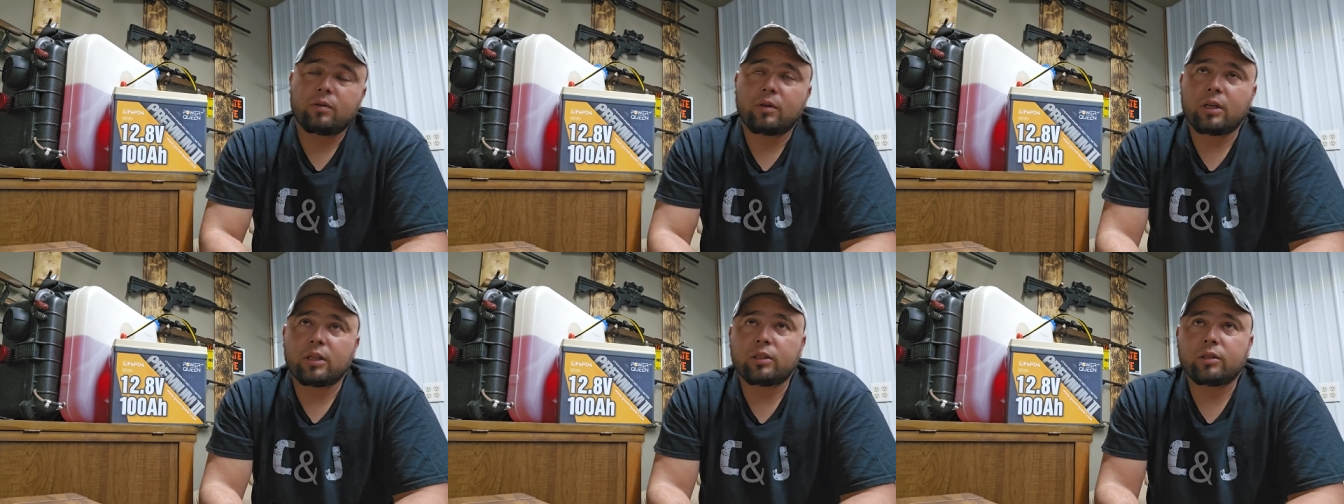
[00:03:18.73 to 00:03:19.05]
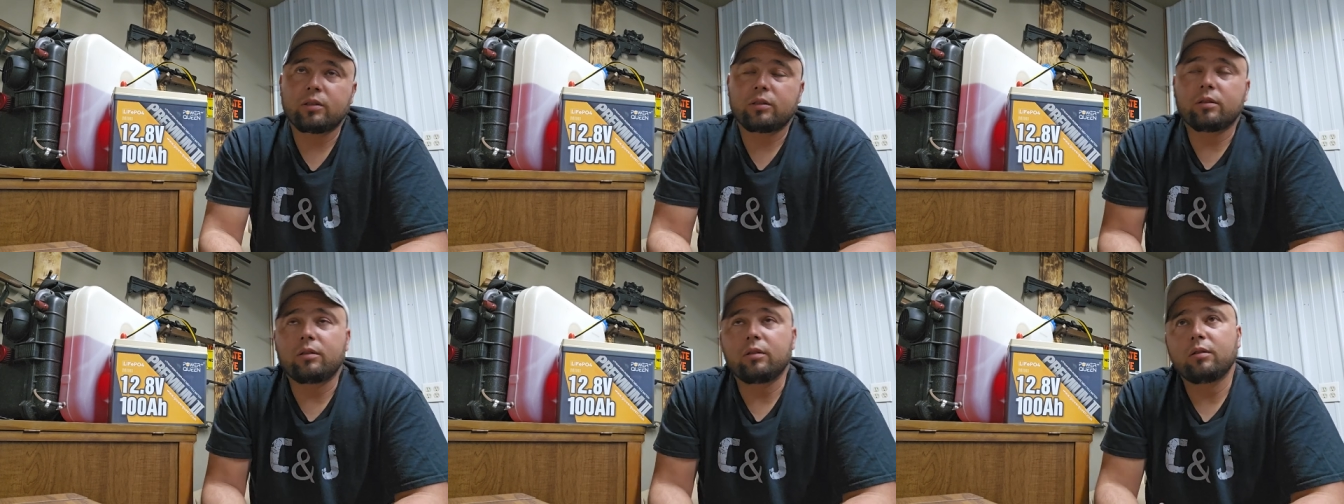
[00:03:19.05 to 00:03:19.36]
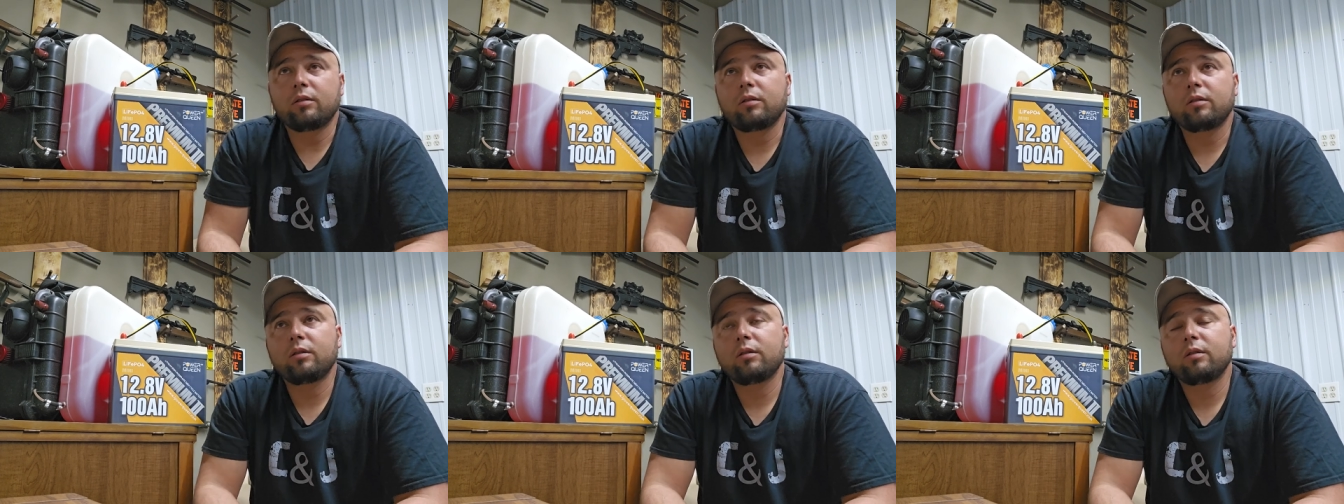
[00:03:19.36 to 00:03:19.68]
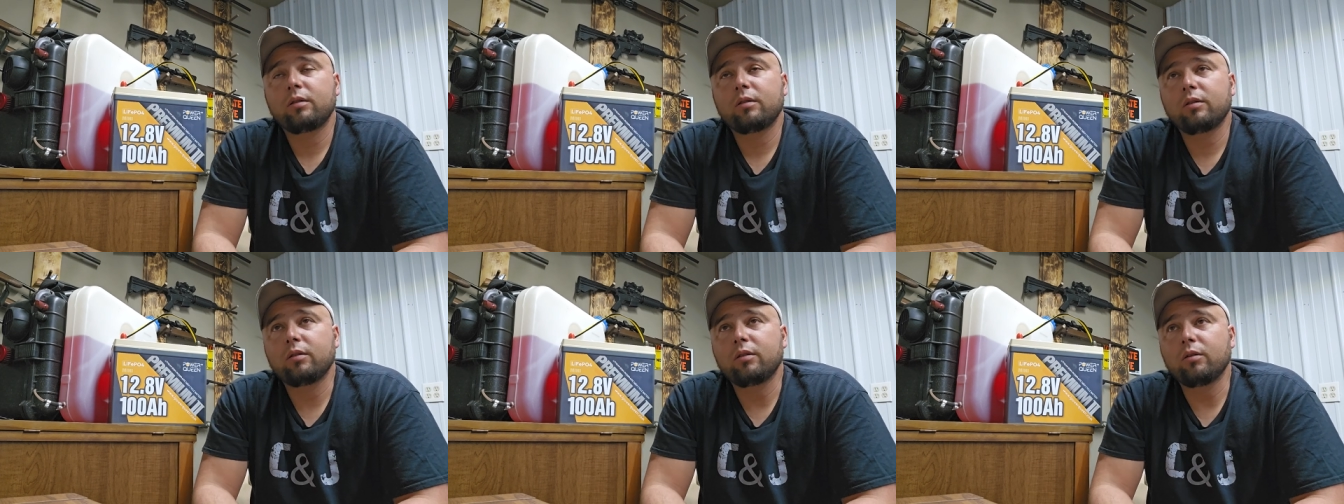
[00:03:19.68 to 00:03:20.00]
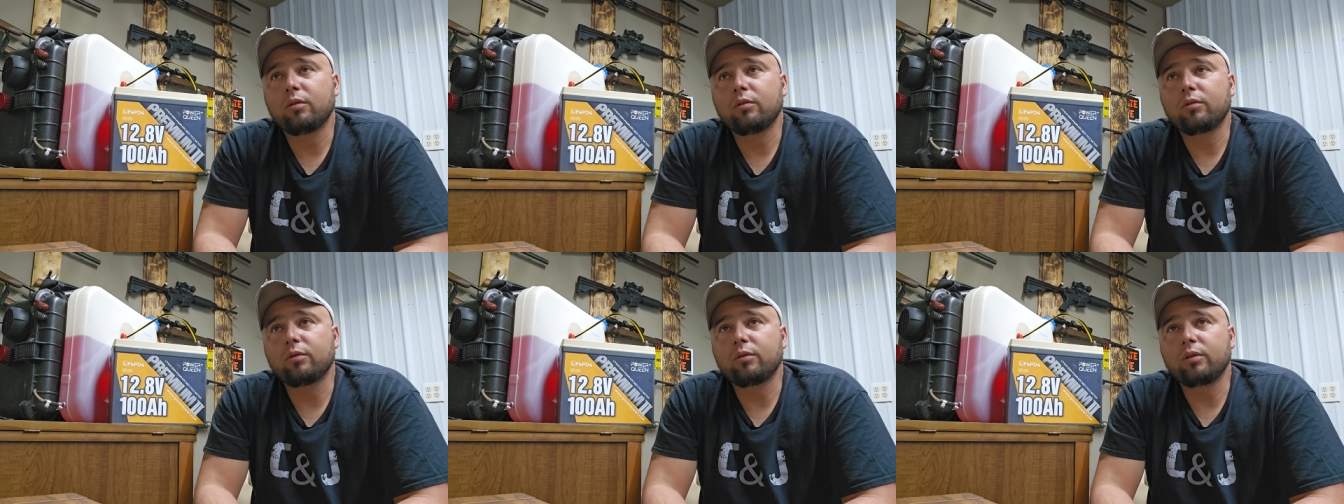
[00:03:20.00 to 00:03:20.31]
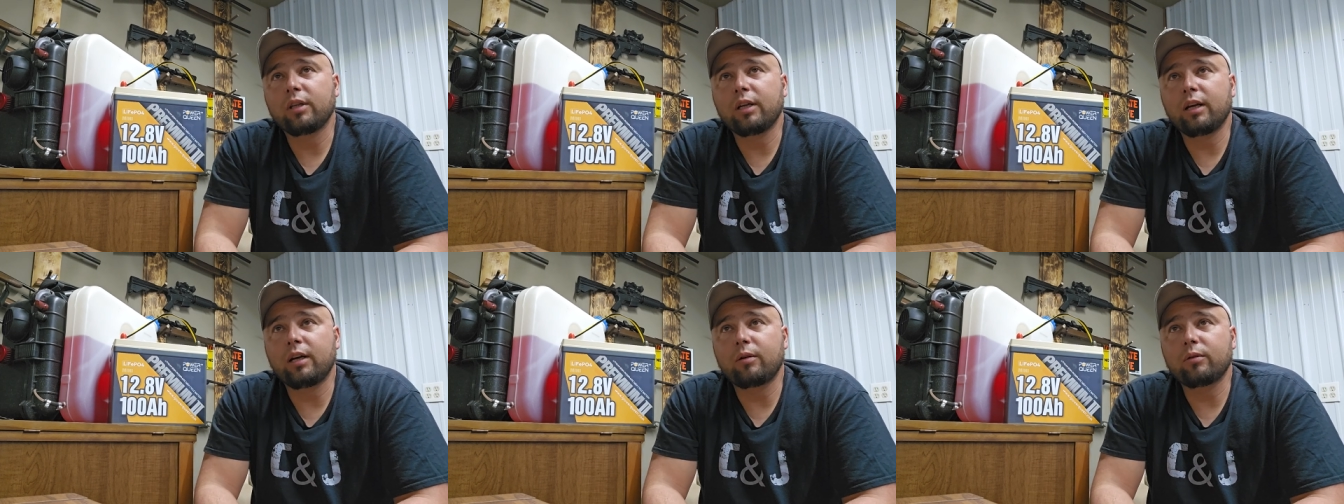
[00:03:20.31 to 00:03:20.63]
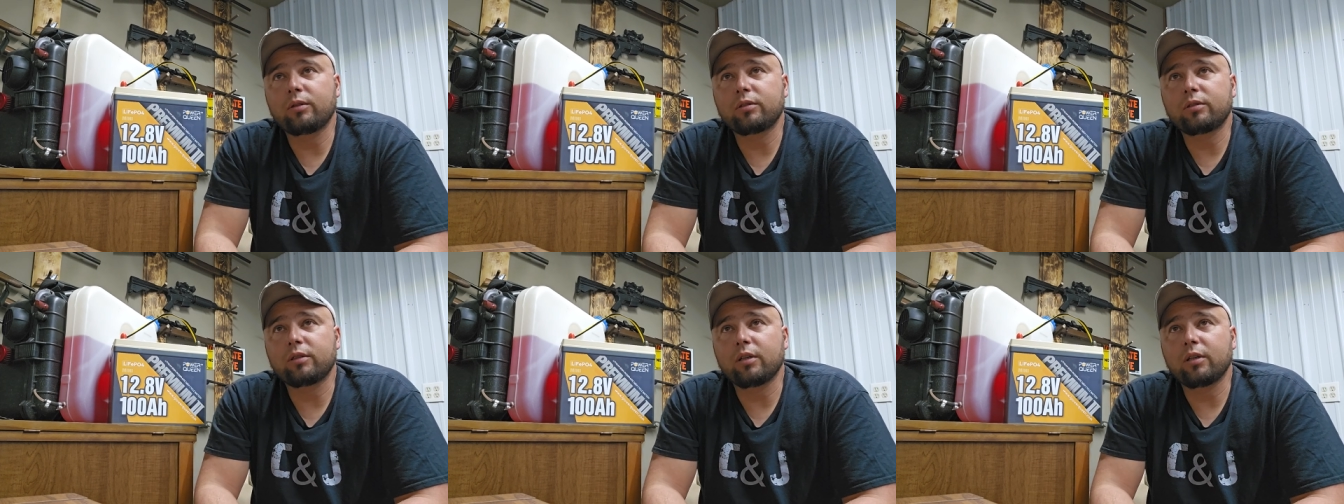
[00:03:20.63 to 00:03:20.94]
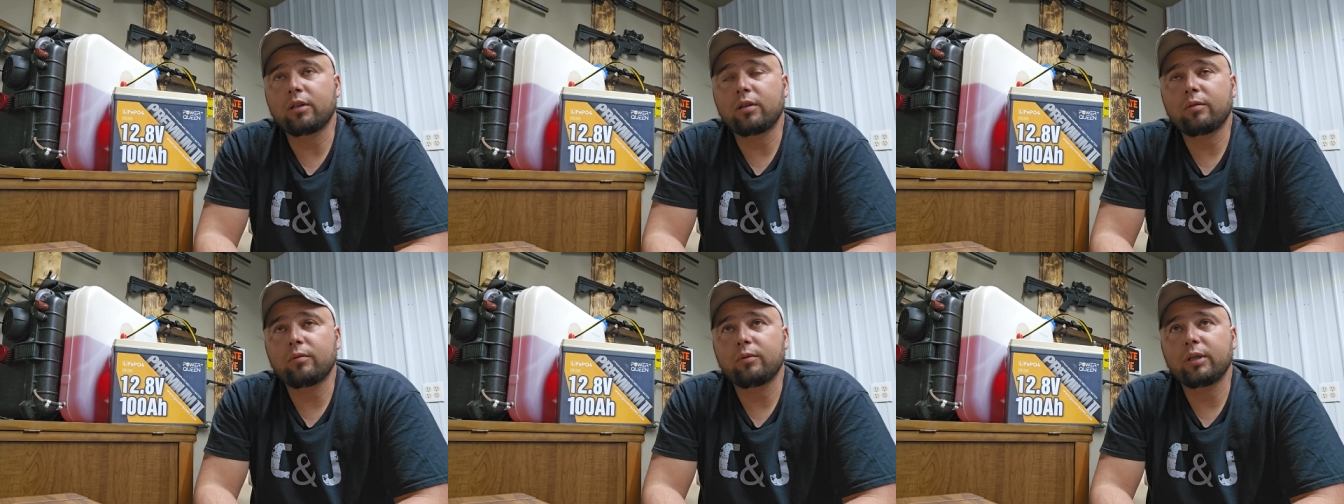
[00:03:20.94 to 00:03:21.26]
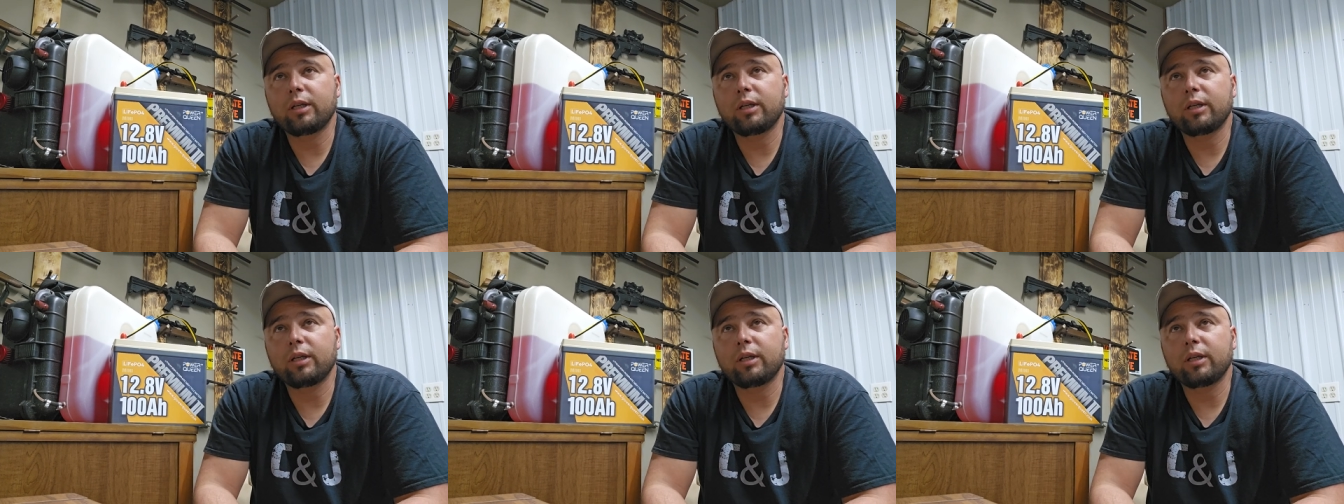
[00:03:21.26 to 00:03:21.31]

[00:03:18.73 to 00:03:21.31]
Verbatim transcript: I should go through the hours there.